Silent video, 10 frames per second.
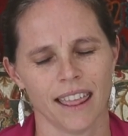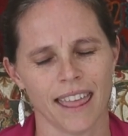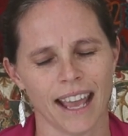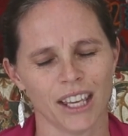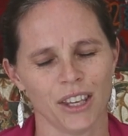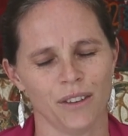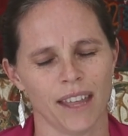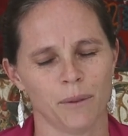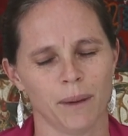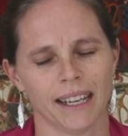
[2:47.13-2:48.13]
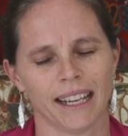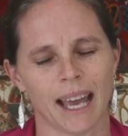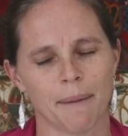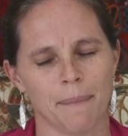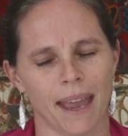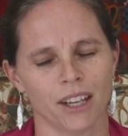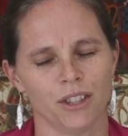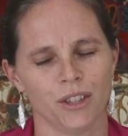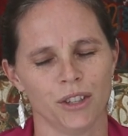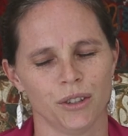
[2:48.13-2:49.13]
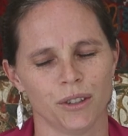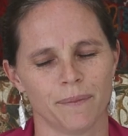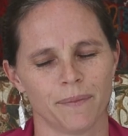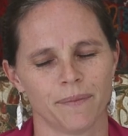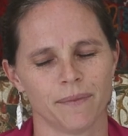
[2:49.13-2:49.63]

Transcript: Thank you that we can come back to you.